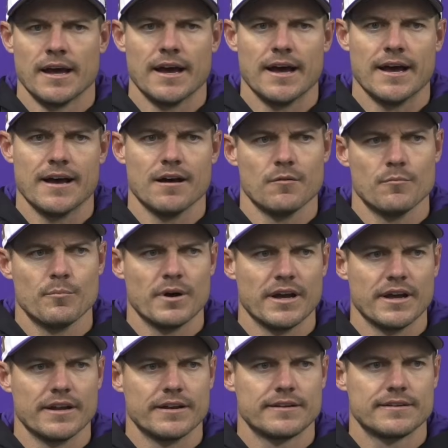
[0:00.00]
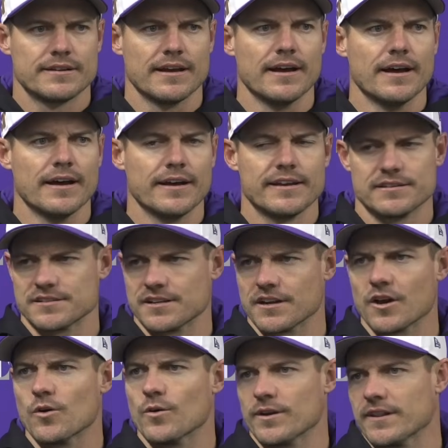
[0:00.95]
but he's
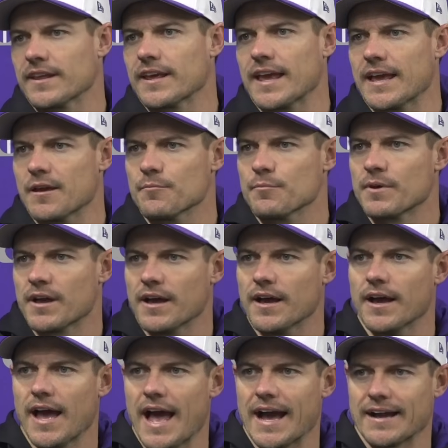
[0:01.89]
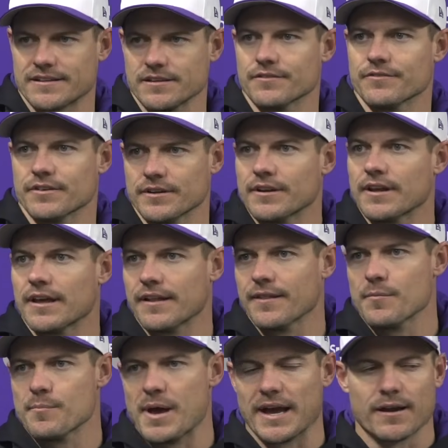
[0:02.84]
going to go into the game active and
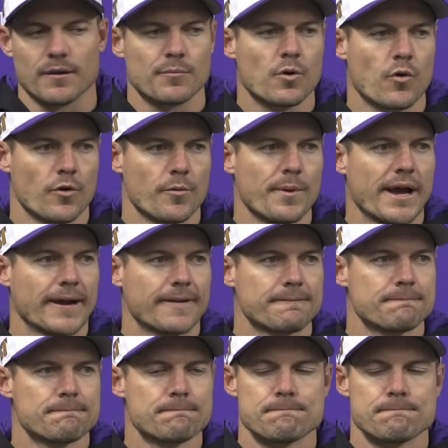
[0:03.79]
the backup quarterback.